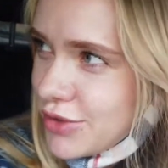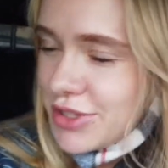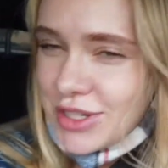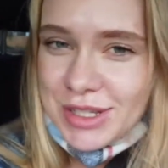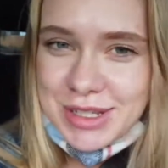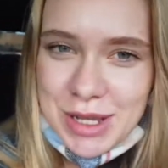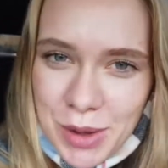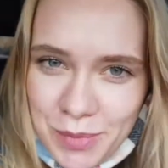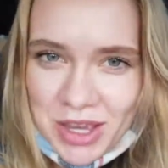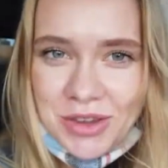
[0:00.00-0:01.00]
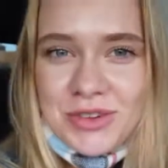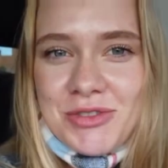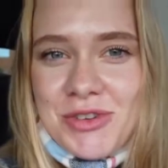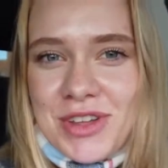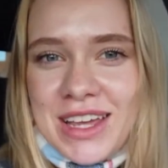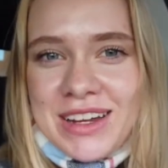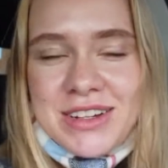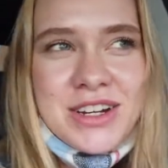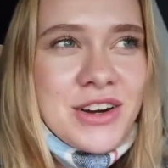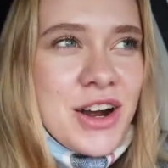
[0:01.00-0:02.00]
to just make you know
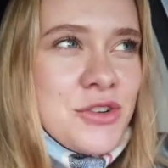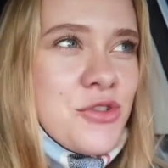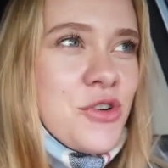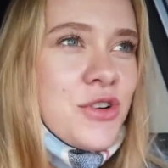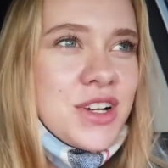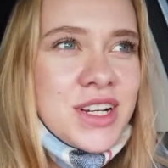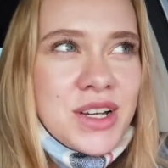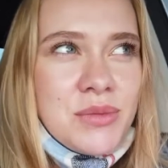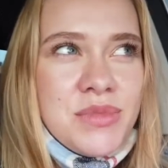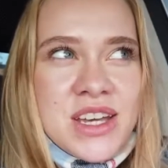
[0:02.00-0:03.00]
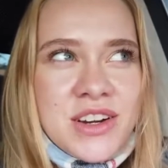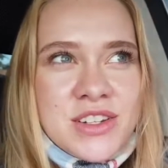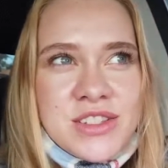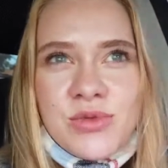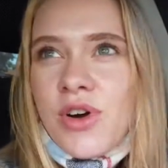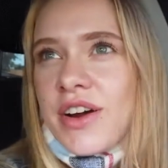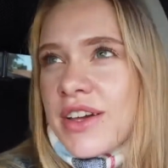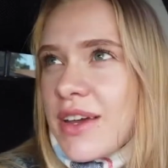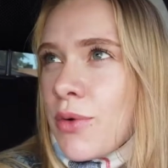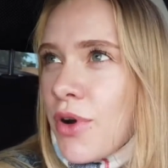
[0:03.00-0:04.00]
that there are no bears
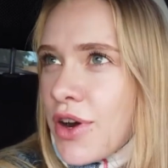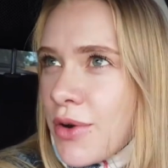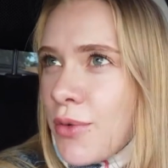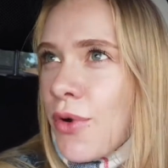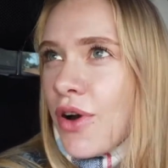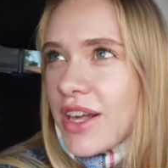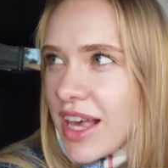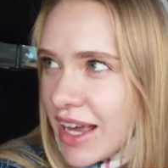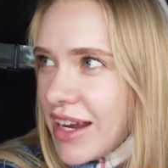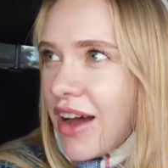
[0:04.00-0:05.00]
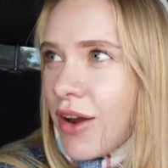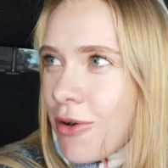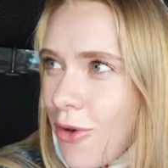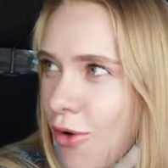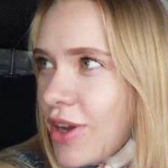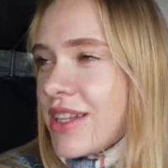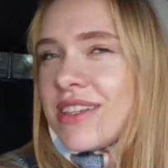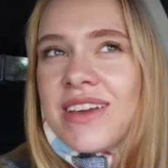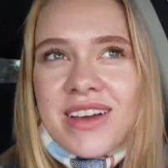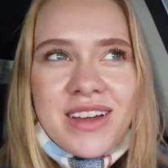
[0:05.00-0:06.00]
walking
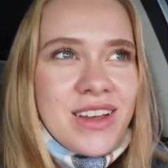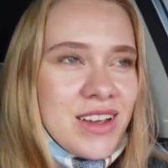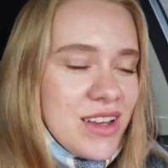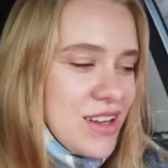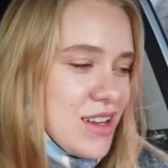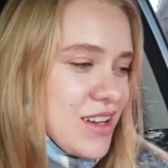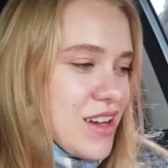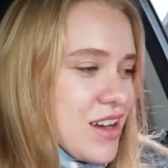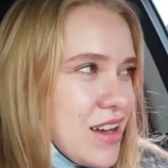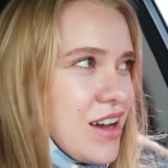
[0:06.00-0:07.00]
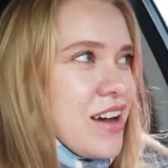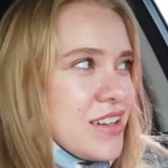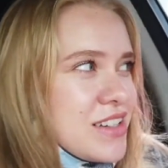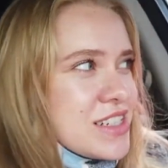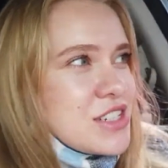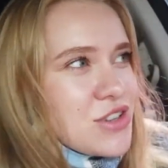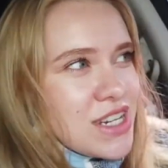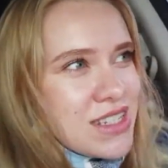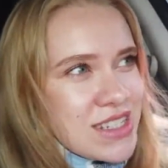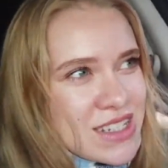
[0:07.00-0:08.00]
around on the
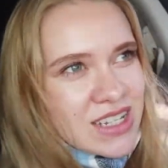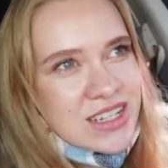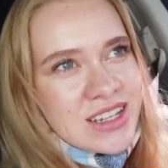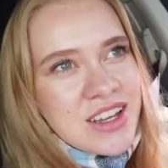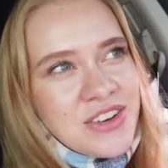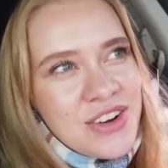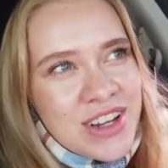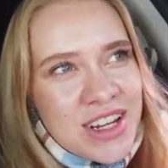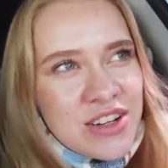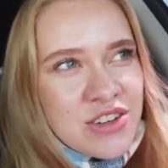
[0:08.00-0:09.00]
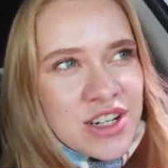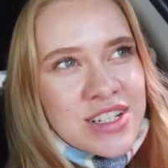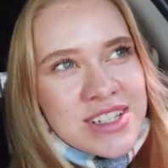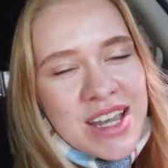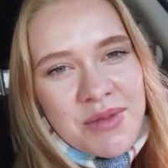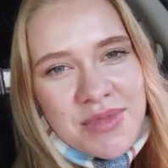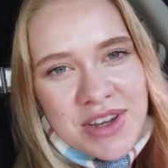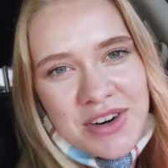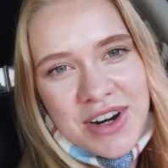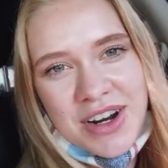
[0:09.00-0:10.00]
streets. You know, in
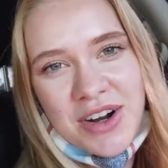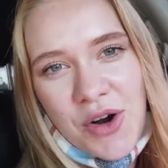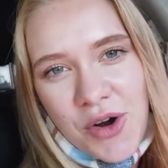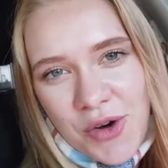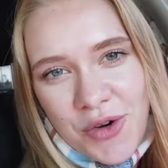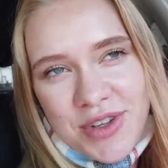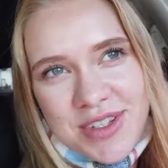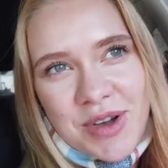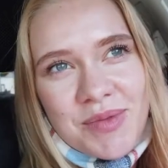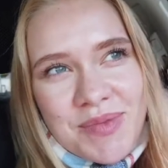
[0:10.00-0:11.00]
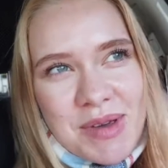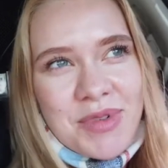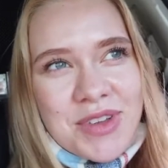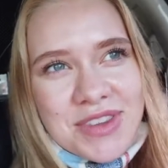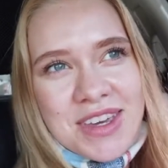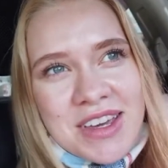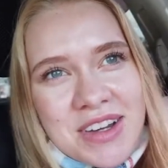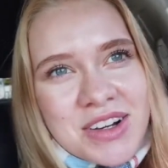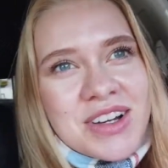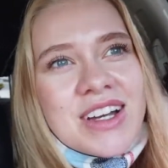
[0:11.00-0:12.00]
Siberia, how some people think.